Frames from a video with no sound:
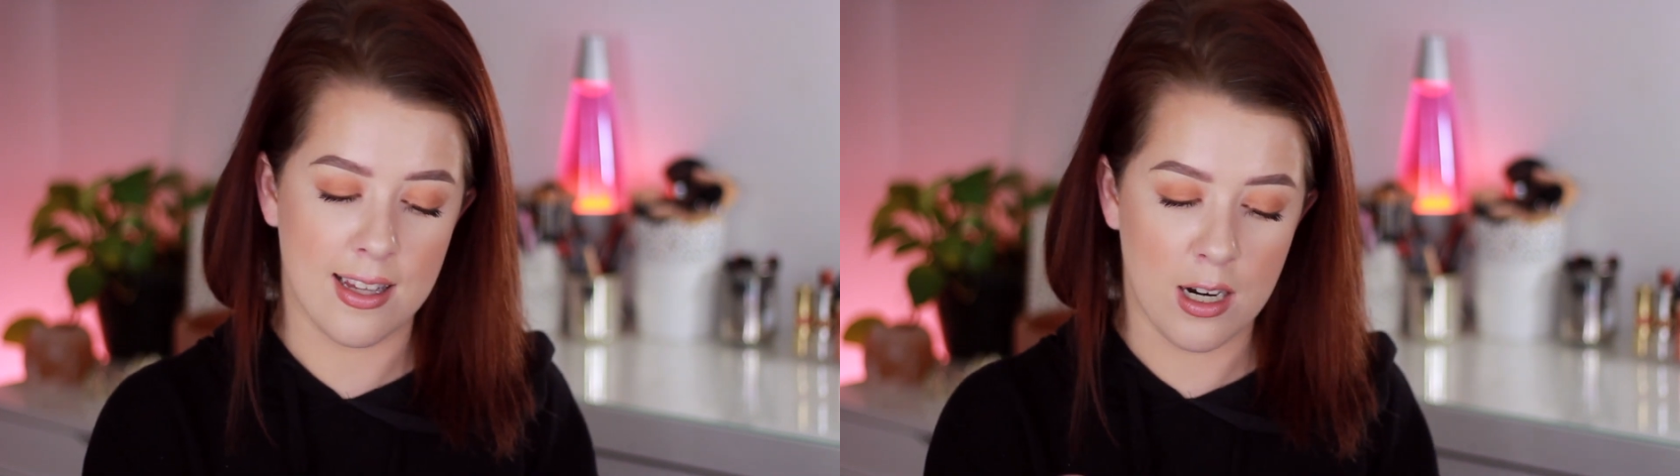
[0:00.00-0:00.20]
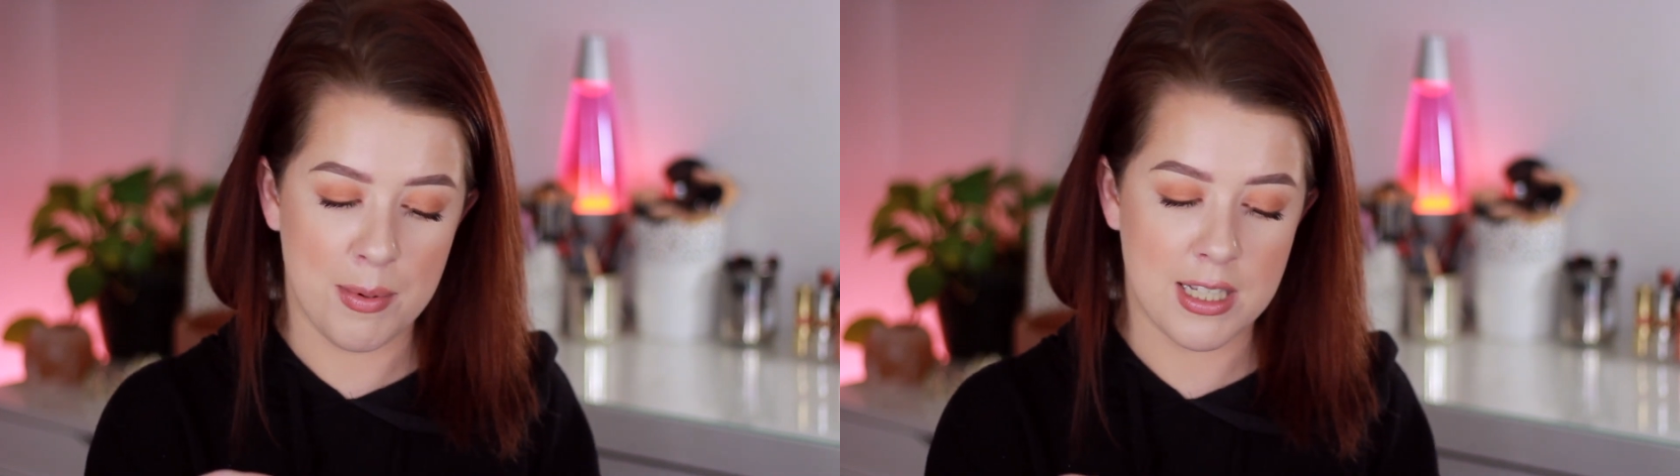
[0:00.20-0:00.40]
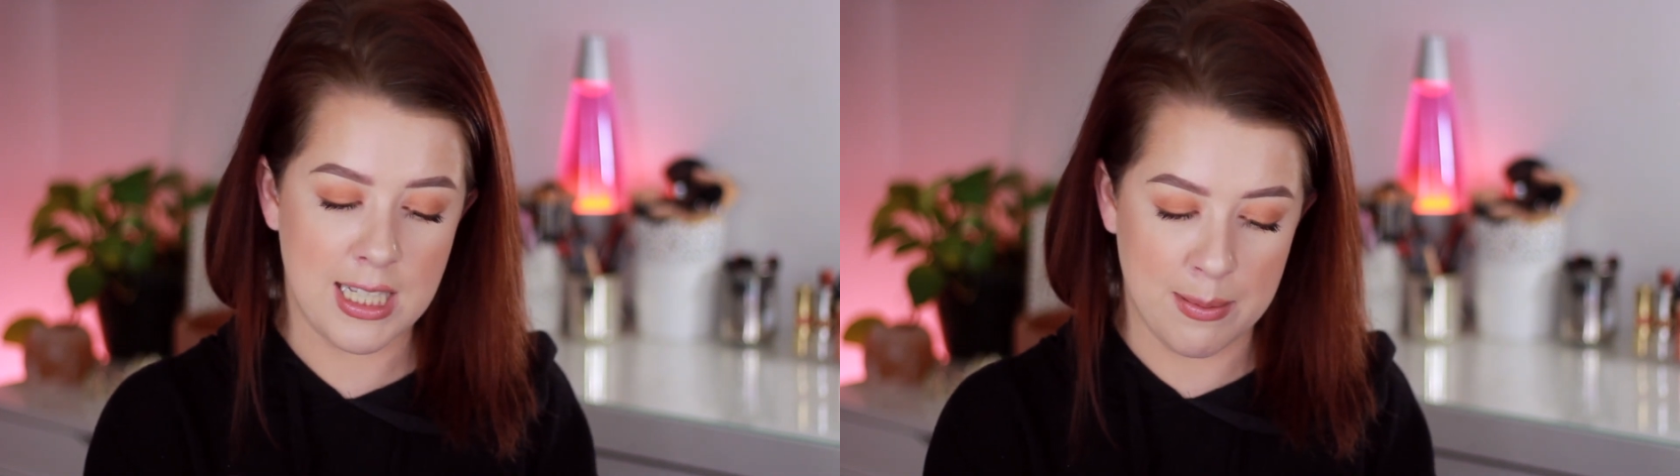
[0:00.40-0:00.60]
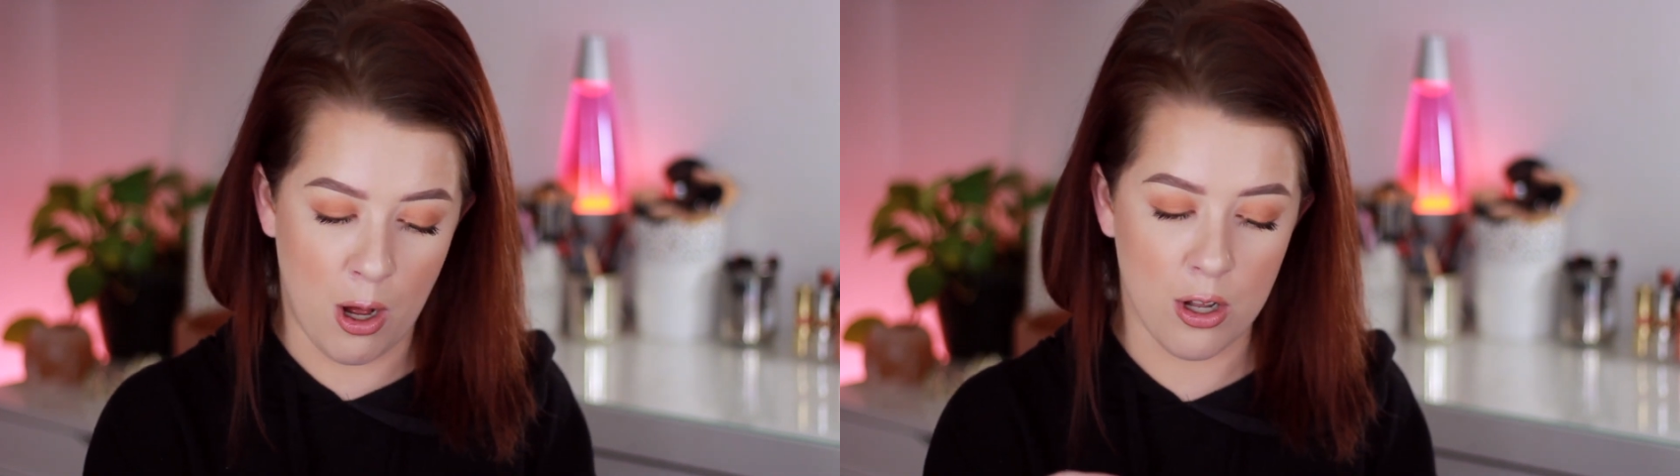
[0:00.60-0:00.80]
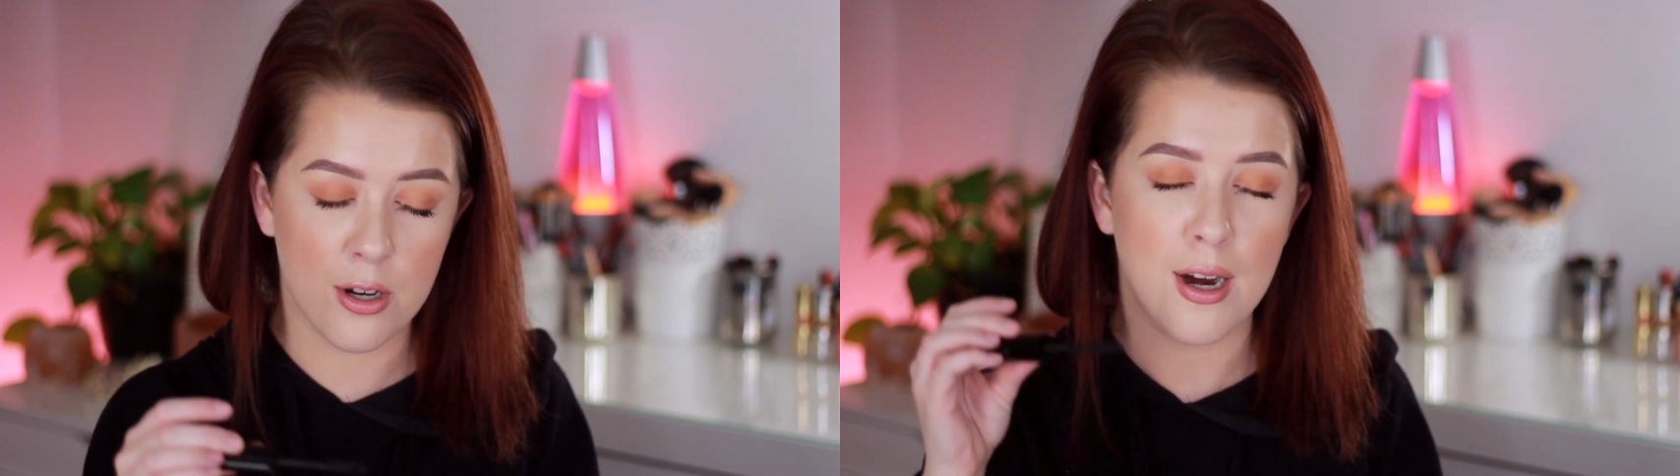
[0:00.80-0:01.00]
little bit
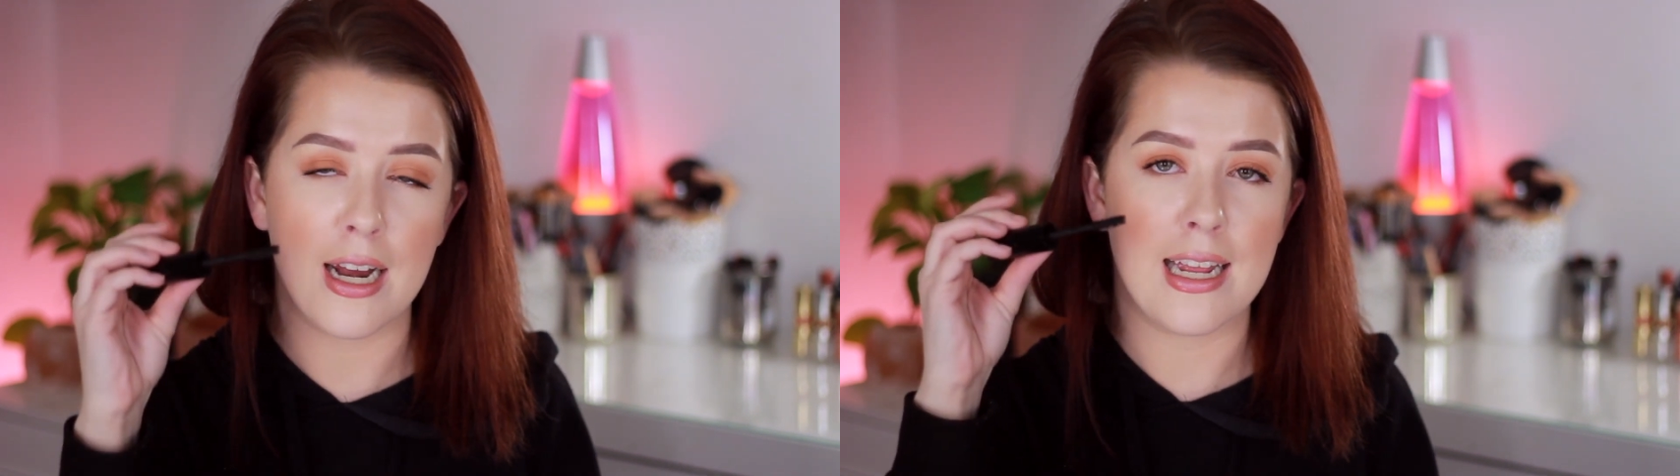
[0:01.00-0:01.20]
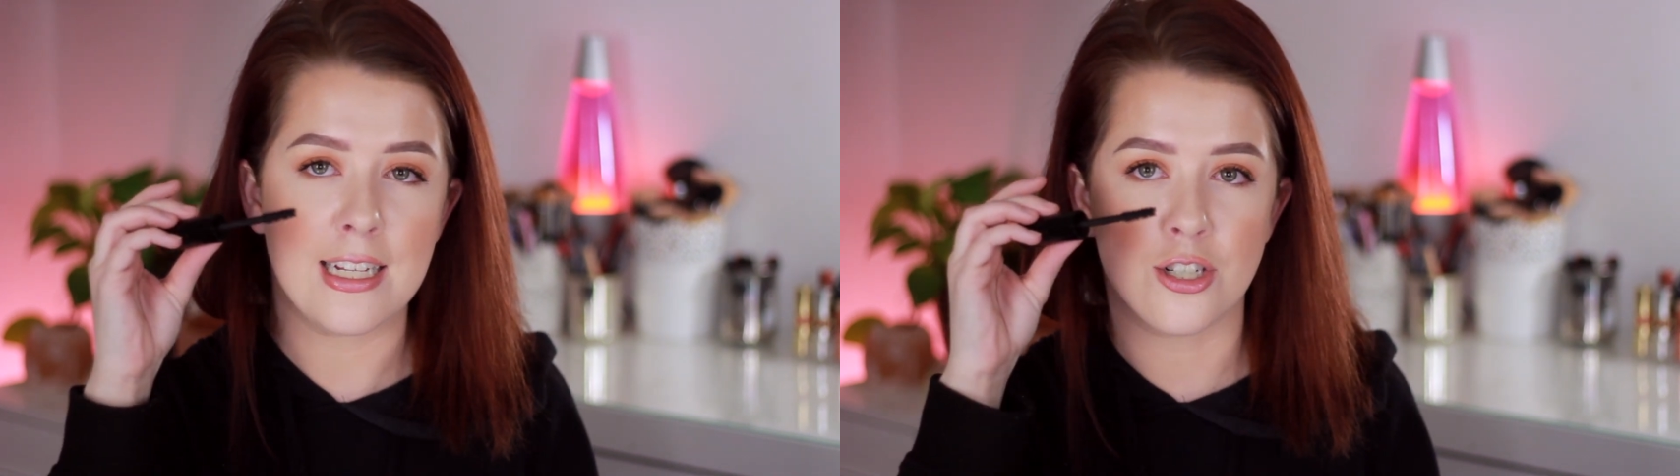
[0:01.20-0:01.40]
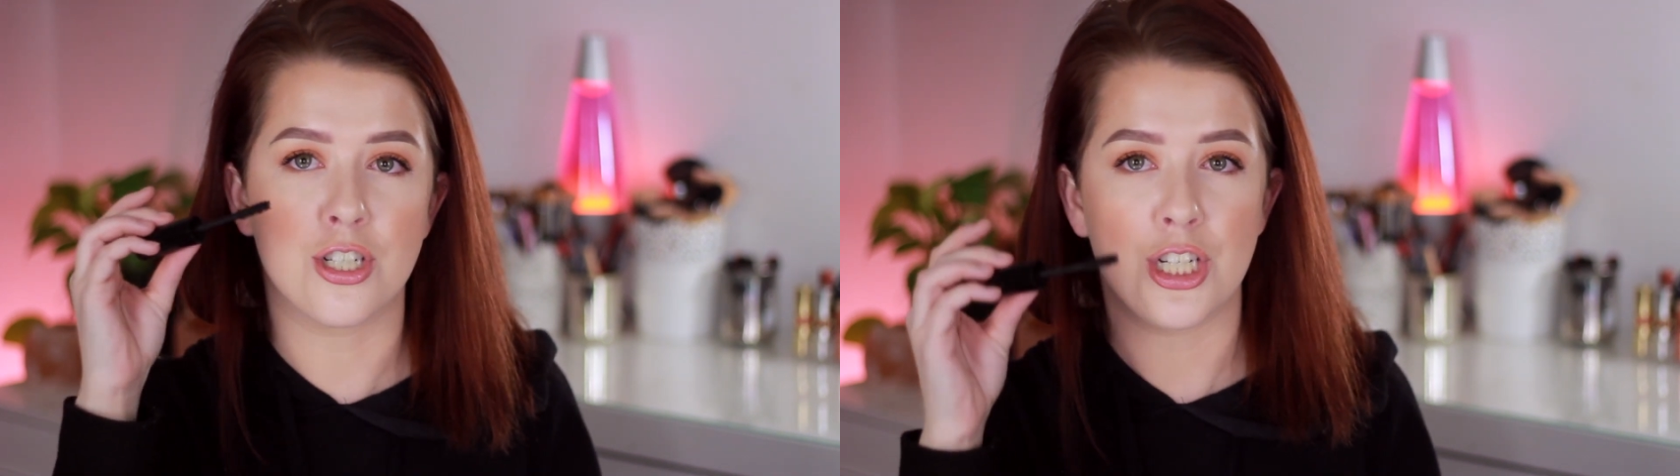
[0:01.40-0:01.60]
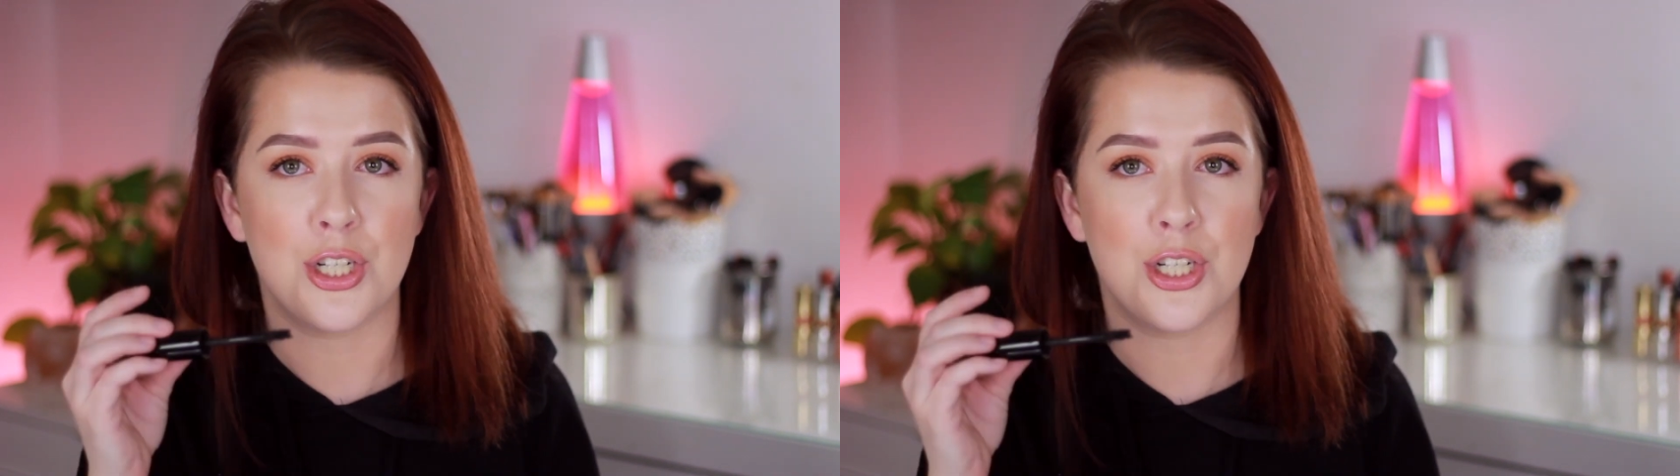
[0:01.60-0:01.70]
smaller and easier to